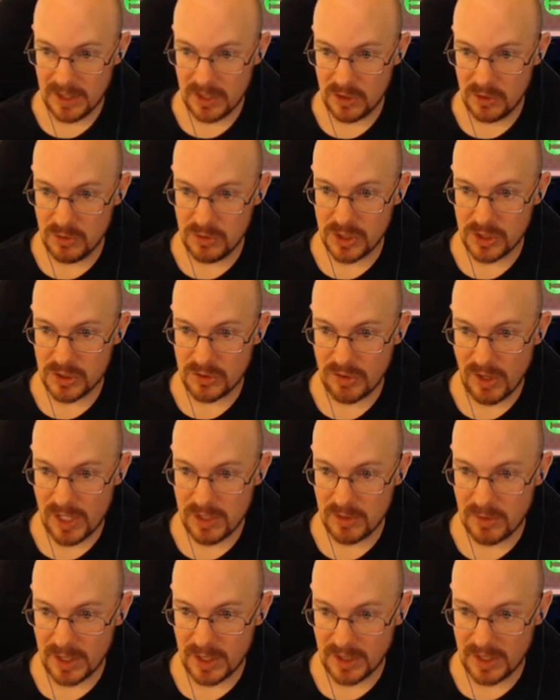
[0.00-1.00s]
You should try
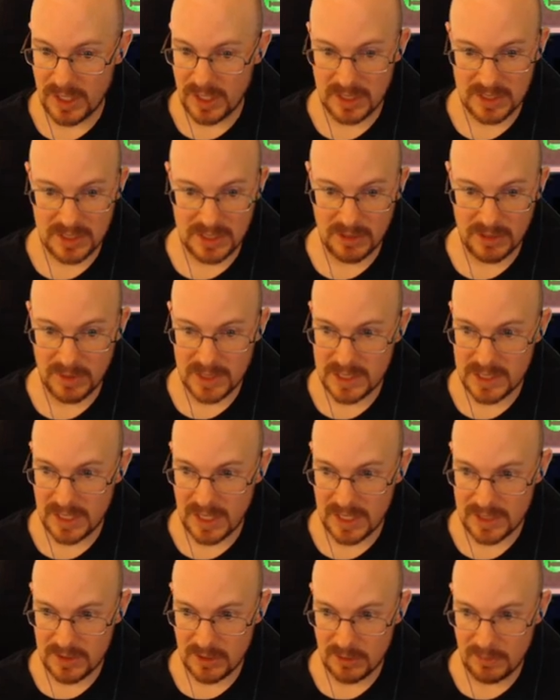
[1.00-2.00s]
doing this so it's
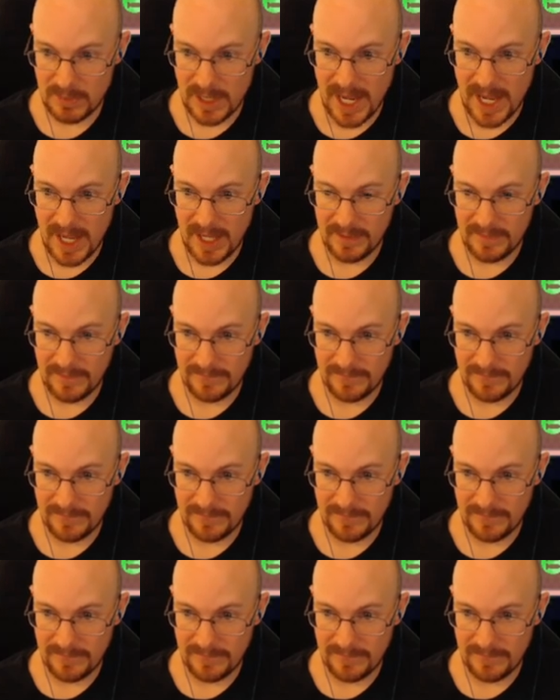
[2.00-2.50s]
not so bad.